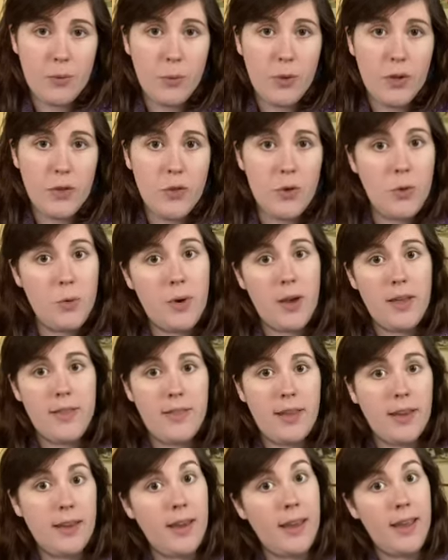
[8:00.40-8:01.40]
with who I
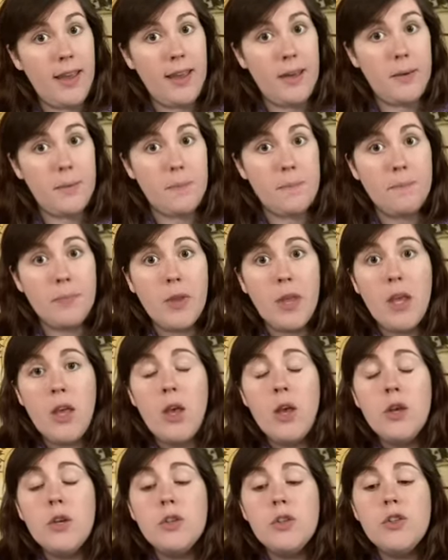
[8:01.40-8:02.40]
think I am.
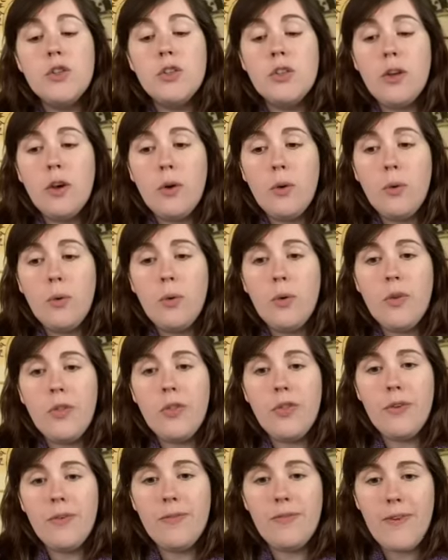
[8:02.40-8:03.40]
So
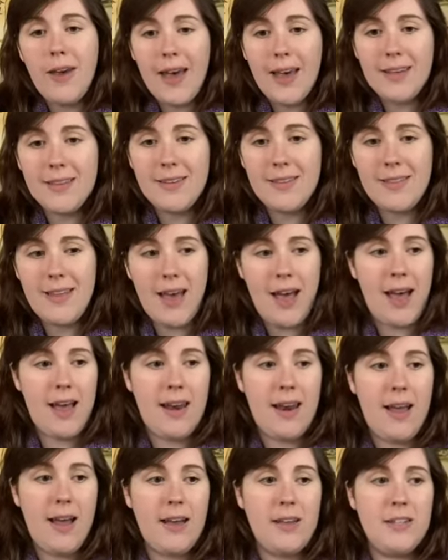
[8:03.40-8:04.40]
the fact
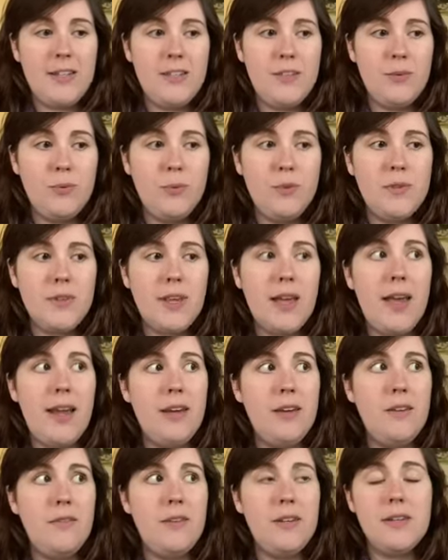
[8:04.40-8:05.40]
that I was
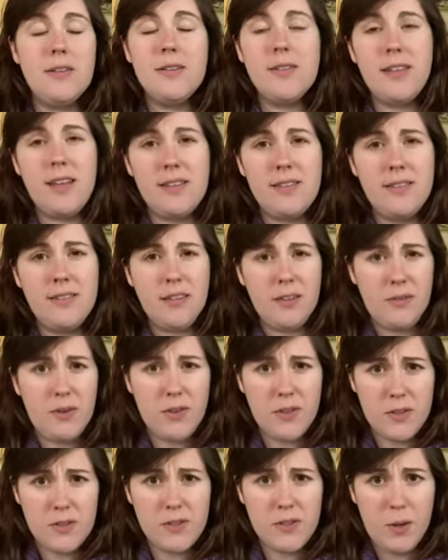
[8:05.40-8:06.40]
kind of in a sense
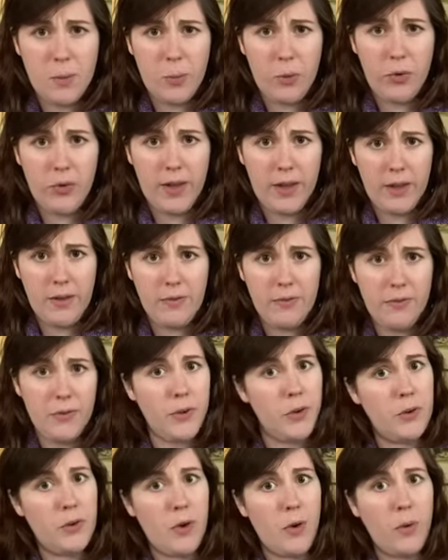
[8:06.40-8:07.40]
living this double life,
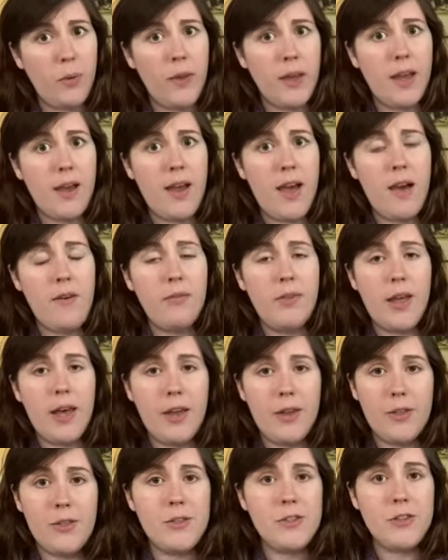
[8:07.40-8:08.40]
you know, like I have
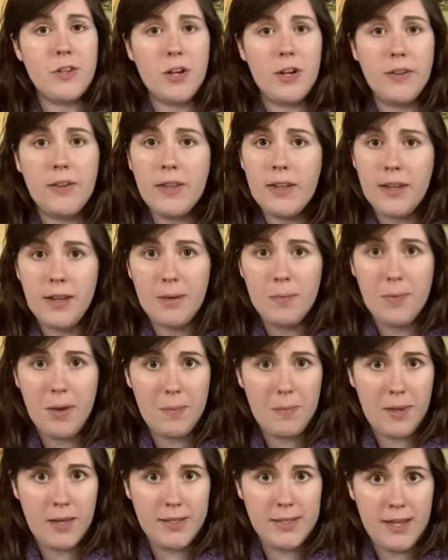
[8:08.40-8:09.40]
the Scarlet in my
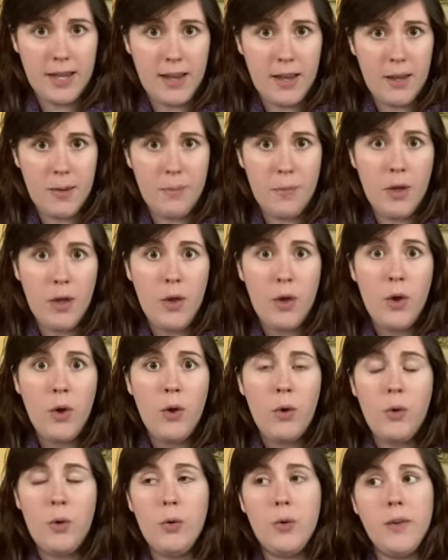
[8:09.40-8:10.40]
me time
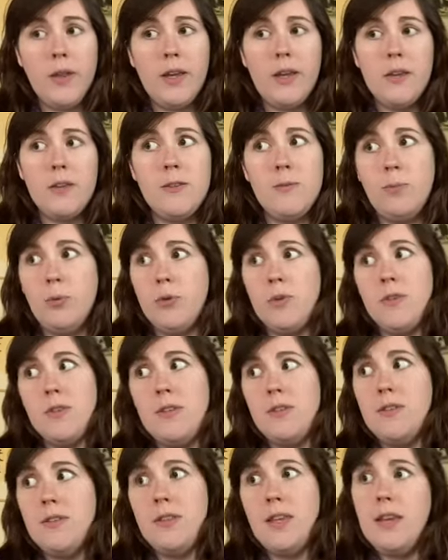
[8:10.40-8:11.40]
who like explores
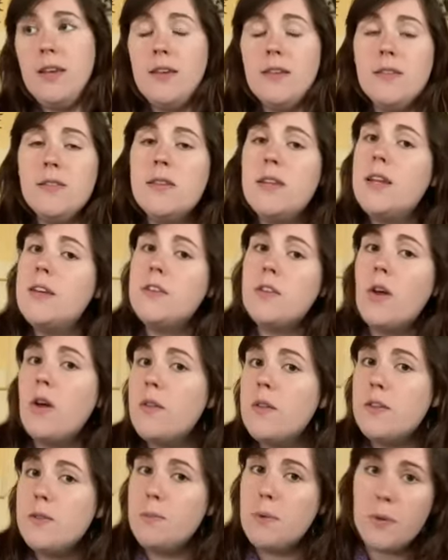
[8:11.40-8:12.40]
these things and has all
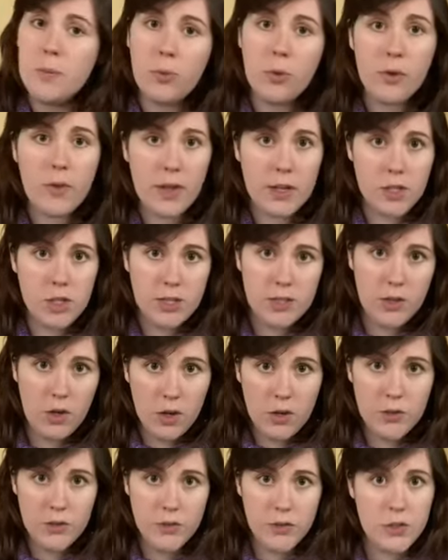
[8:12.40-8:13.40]
these people that she
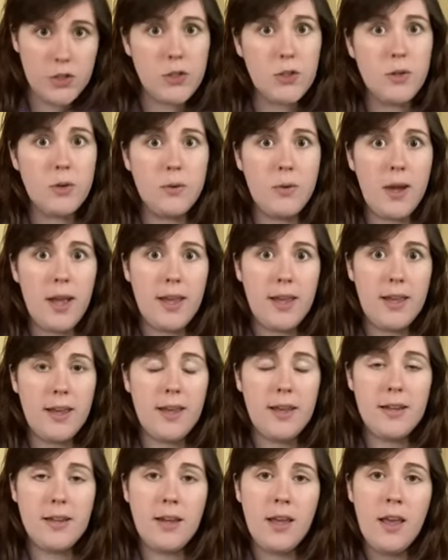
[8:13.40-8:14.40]
talks to
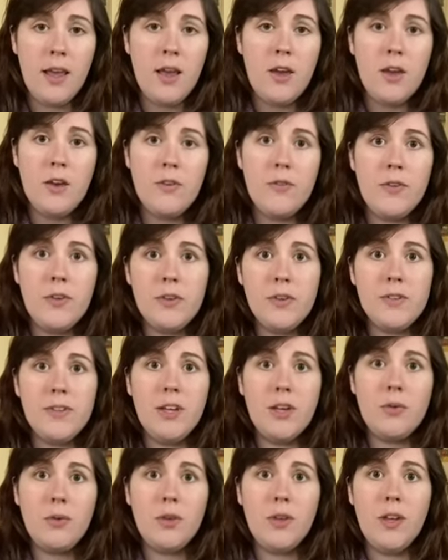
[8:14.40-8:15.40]
and feels
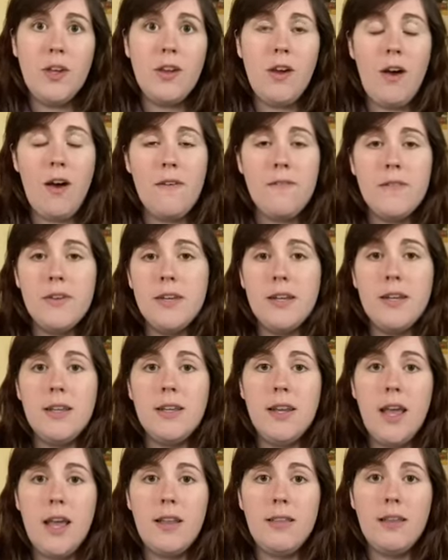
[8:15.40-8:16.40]
like really
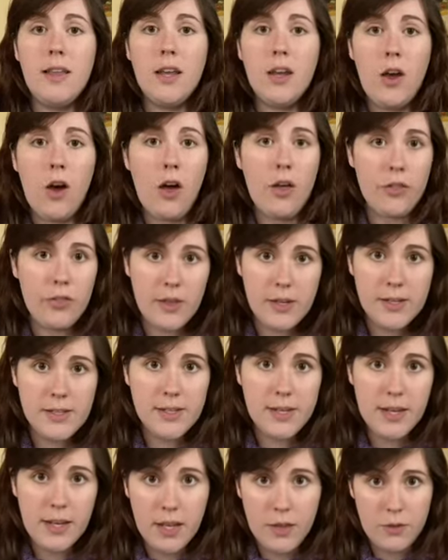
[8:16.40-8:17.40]
confident and like
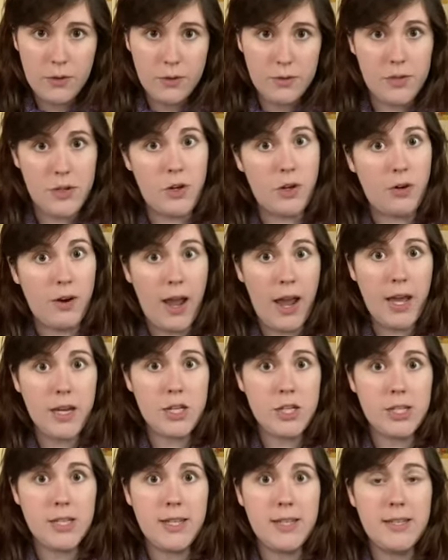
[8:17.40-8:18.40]
authentic in those
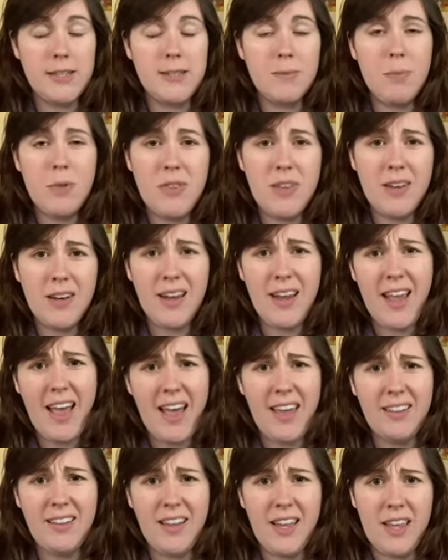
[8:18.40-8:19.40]
interactions. But then I
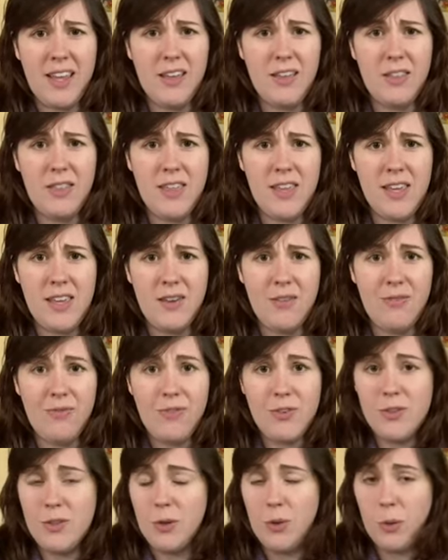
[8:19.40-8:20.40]
had like the
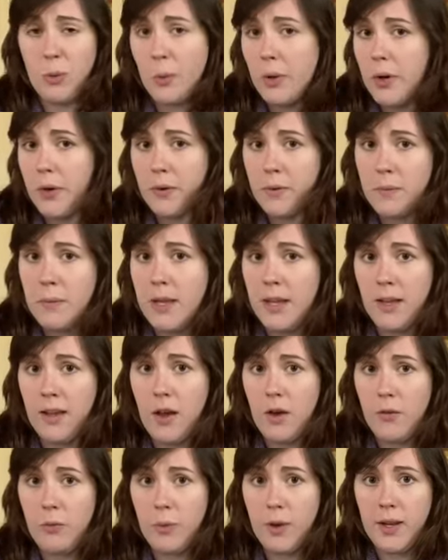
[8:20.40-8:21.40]
physical world me
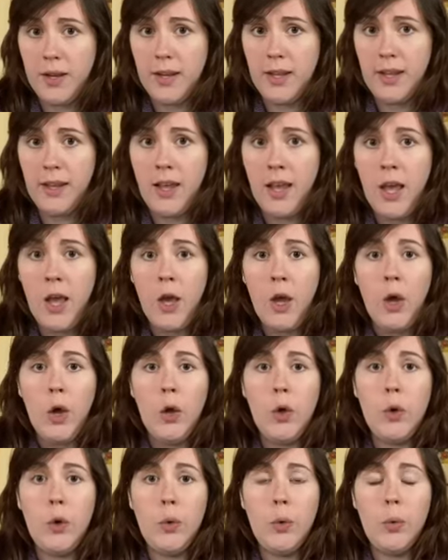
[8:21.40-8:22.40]
of Whitney
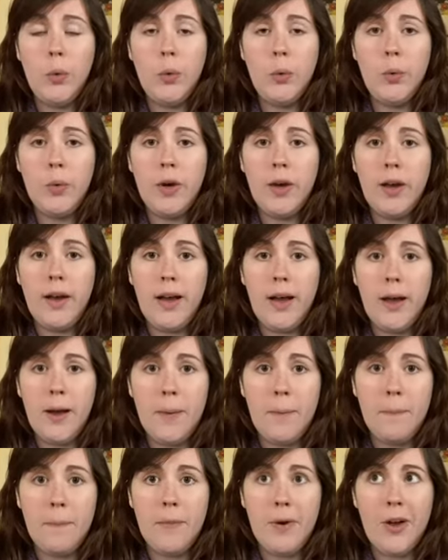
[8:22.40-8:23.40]
who
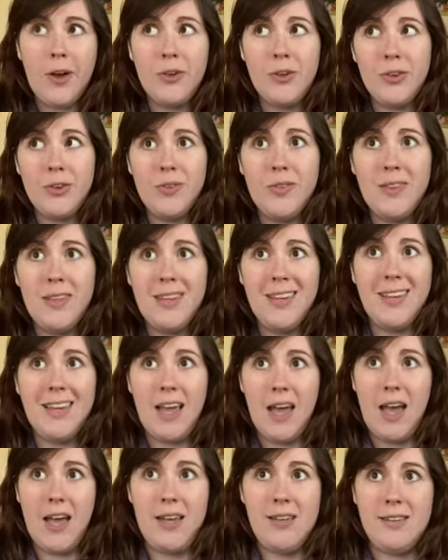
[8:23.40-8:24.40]
um under the
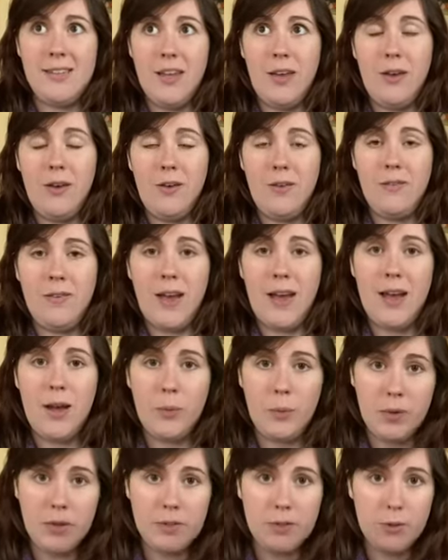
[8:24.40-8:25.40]
guise of I
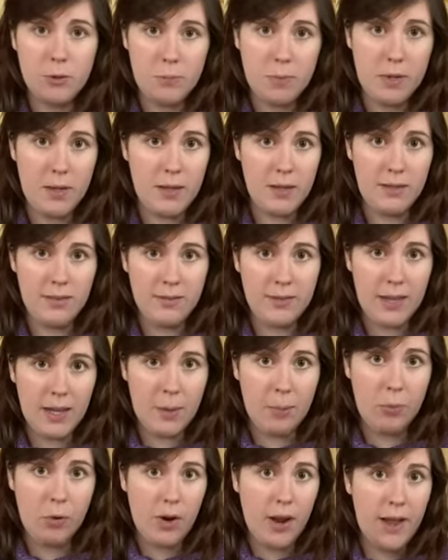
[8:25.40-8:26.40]
want to be
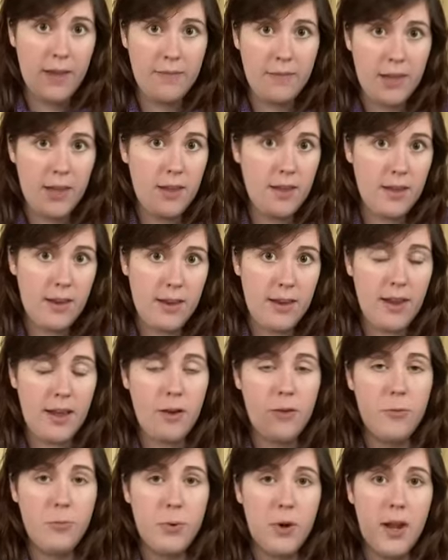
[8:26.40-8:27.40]
like private and
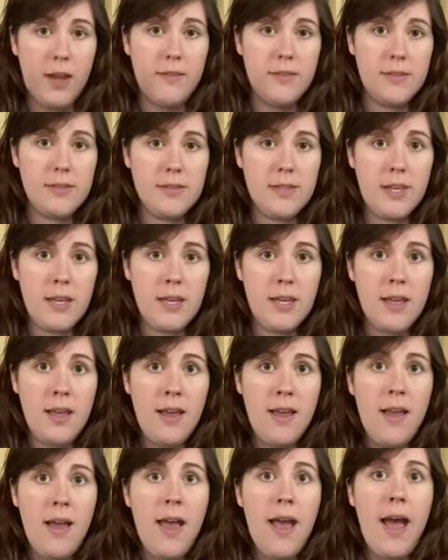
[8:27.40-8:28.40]
have privacy
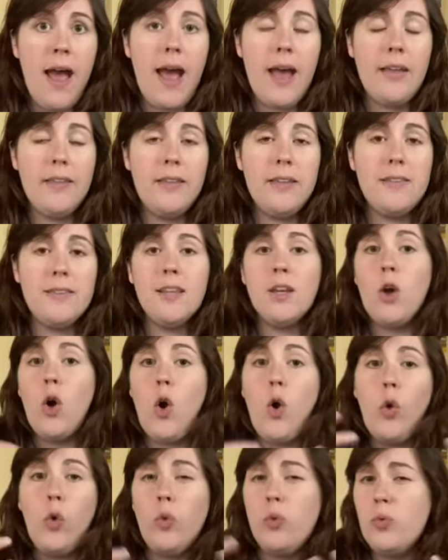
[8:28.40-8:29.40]
had these like
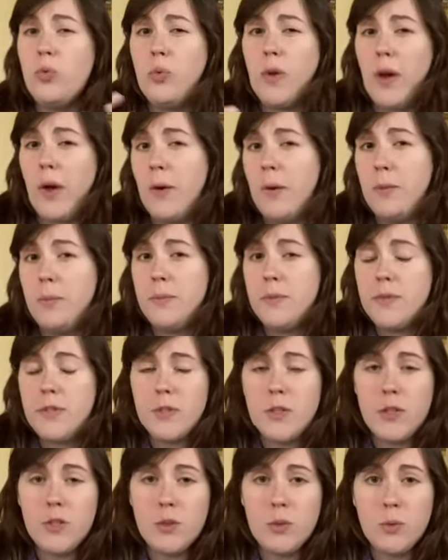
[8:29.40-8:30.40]
whole realms
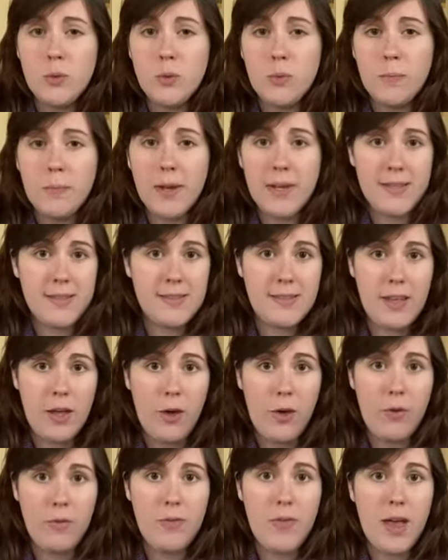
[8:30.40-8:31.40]
to
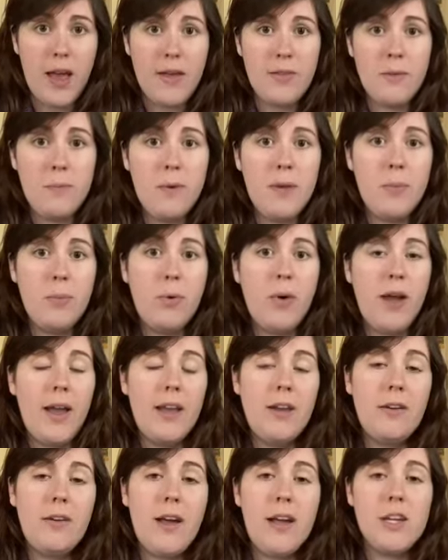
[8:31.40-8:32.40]
myself that the people I
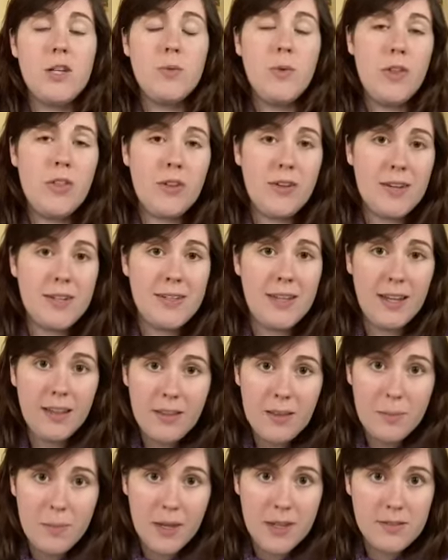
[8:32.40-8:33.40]
interact with on a
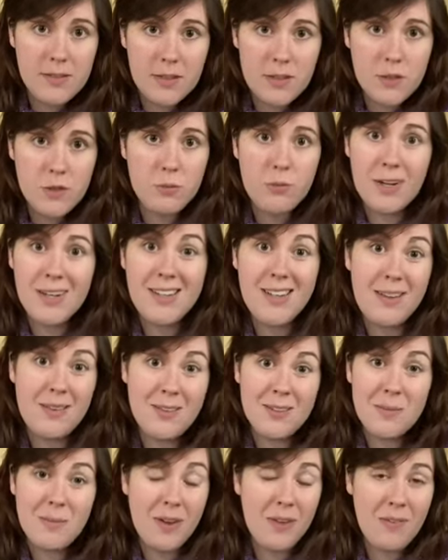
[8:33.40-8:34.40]
daily basis right
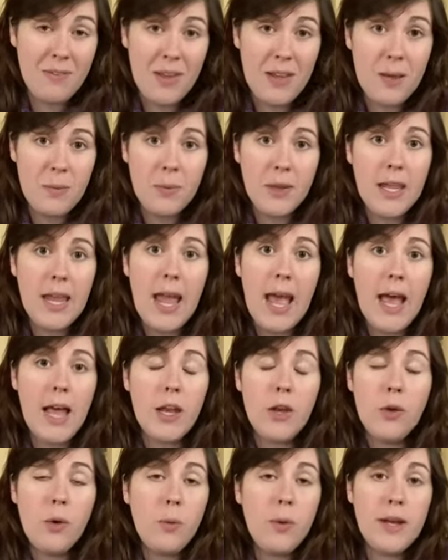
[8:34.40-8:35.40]
down to my family had
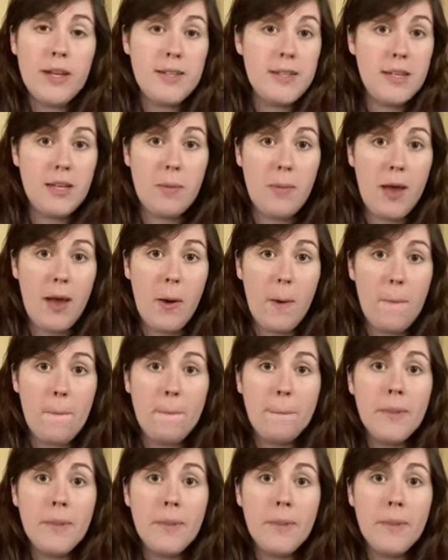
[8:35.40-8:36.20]
no idea about.